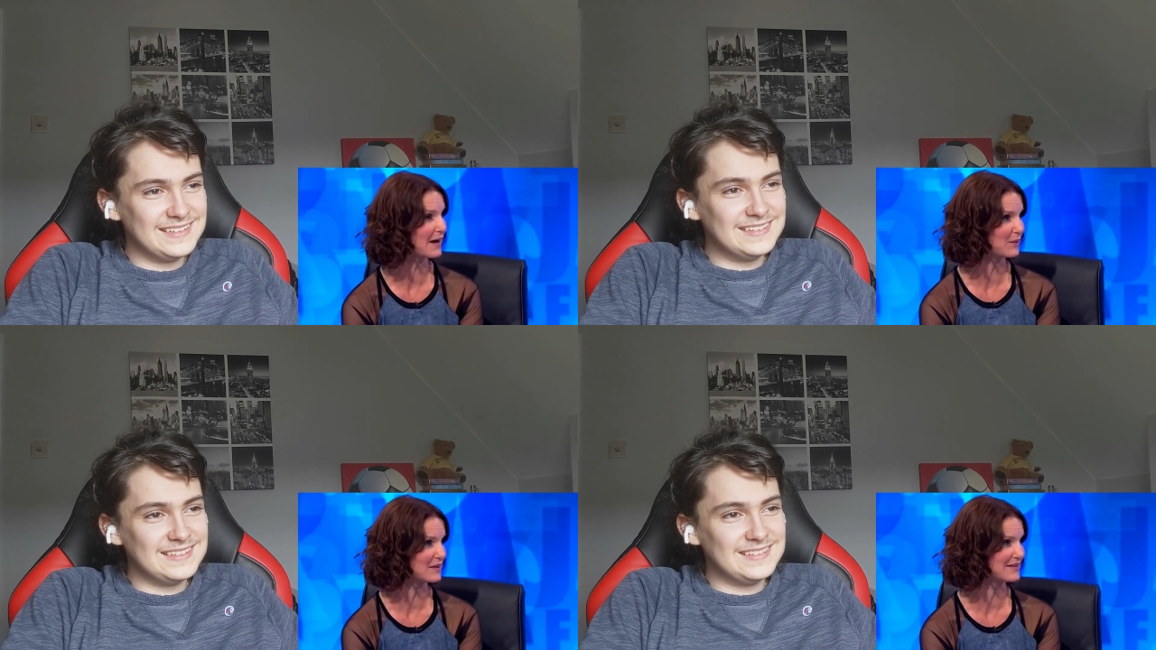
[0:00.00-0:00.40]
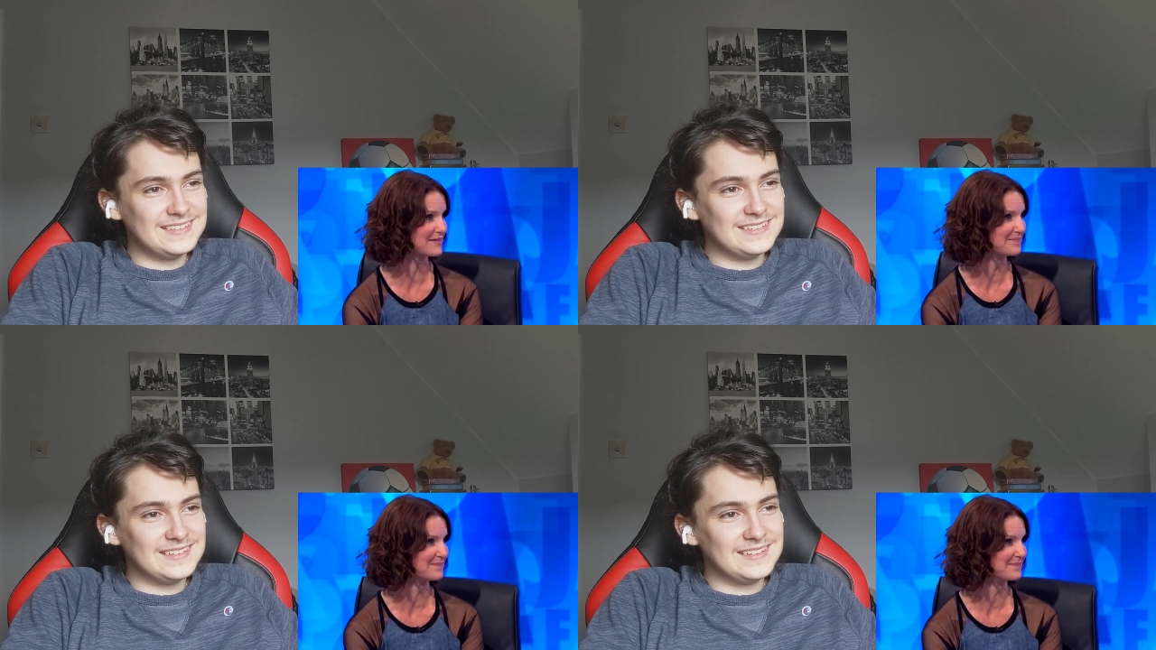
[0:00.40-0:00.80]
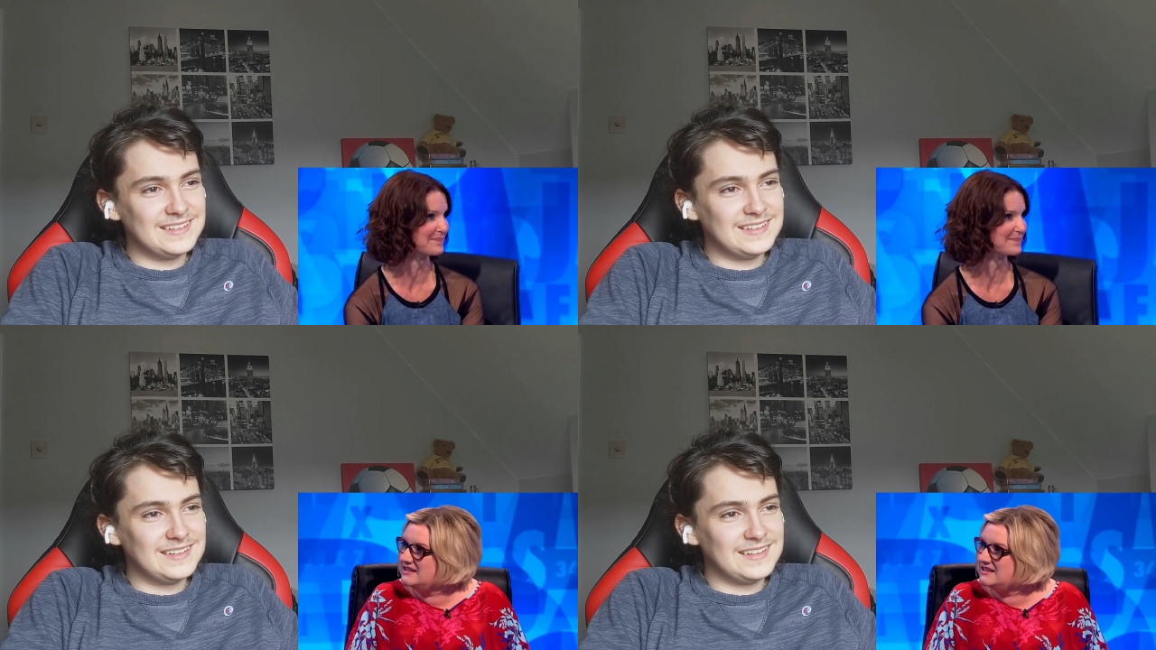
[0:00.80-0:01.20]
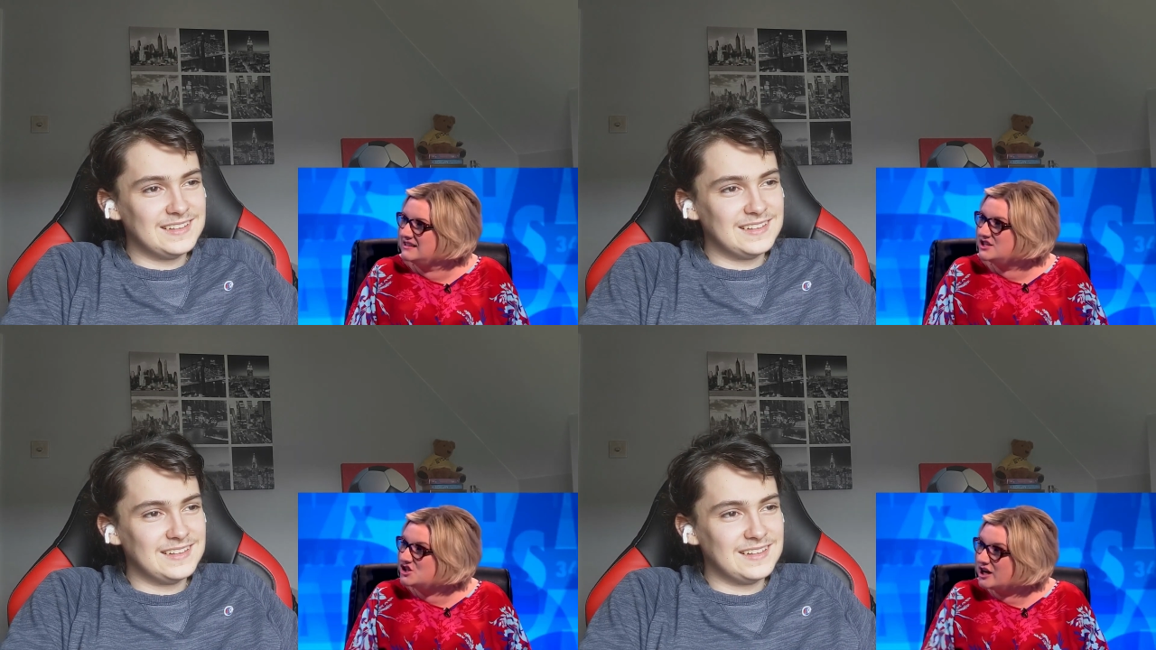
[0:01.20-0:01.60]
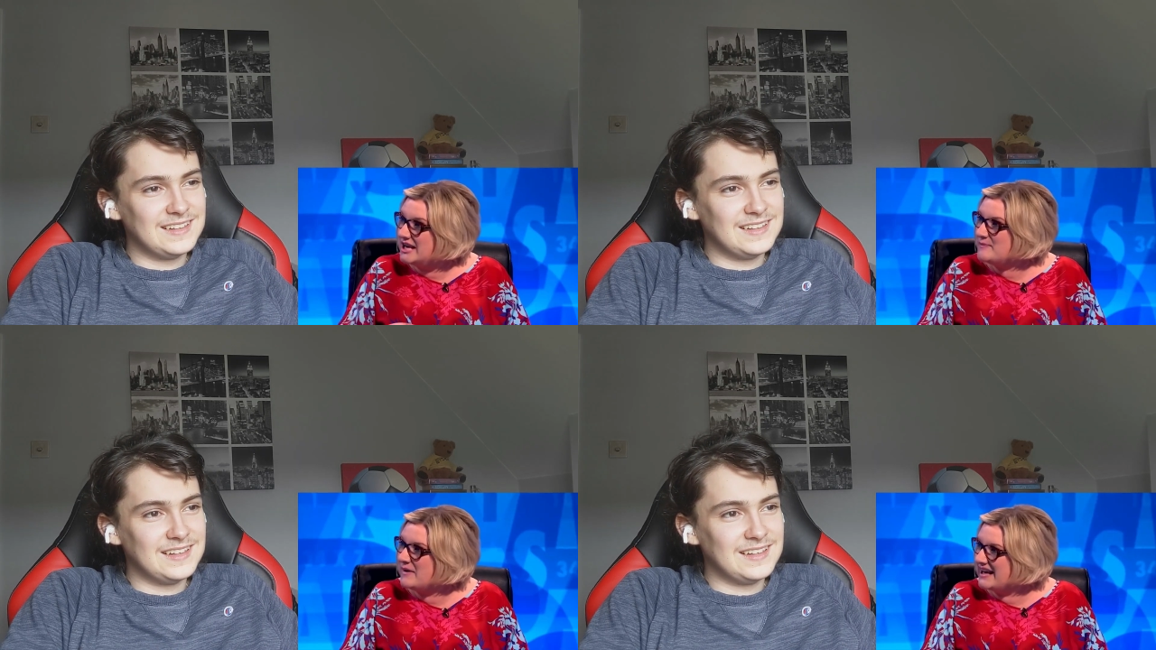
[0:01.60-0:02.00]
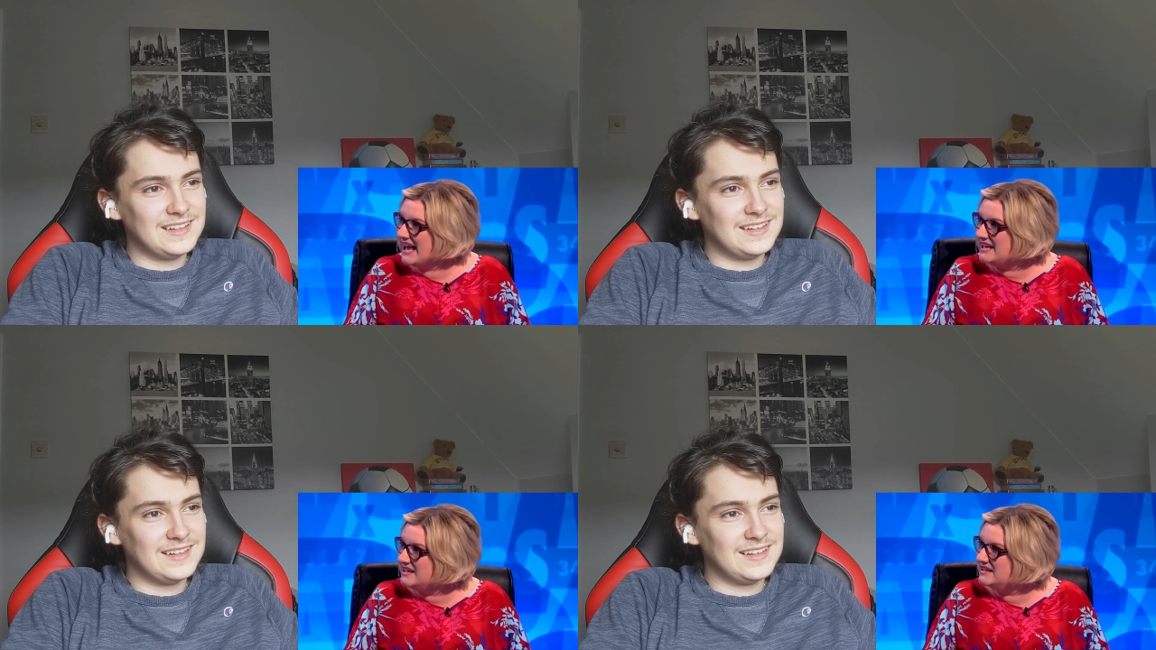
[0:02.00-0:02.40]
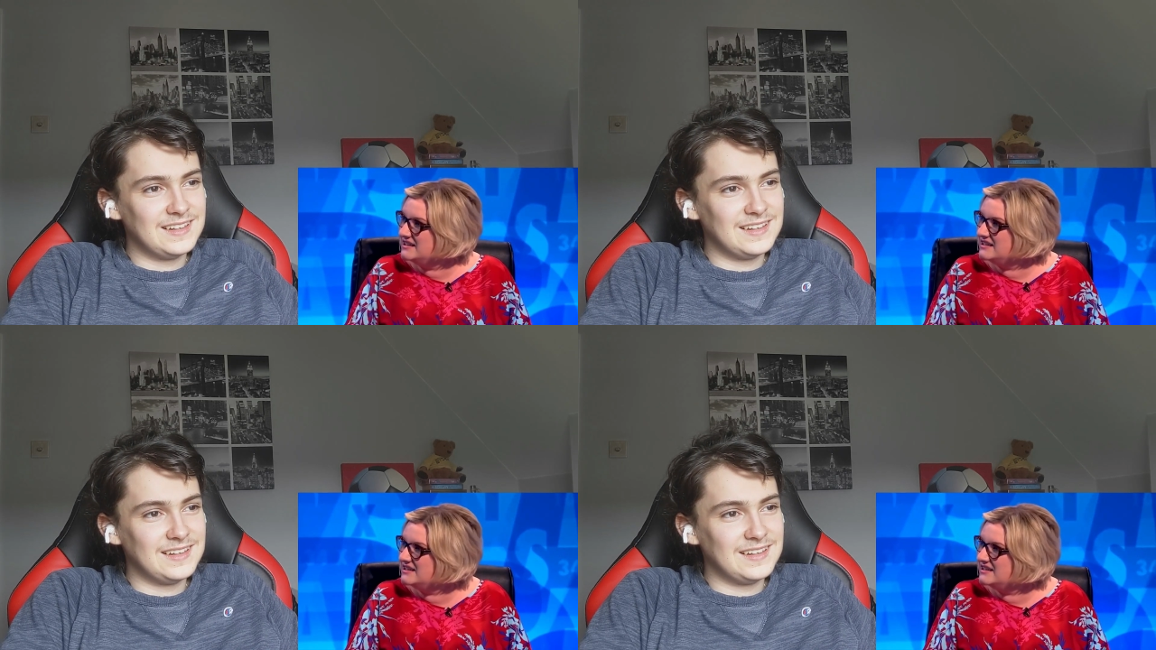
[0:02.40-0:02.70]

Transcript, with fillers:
Speaker 1: backwards. Sucking it back in.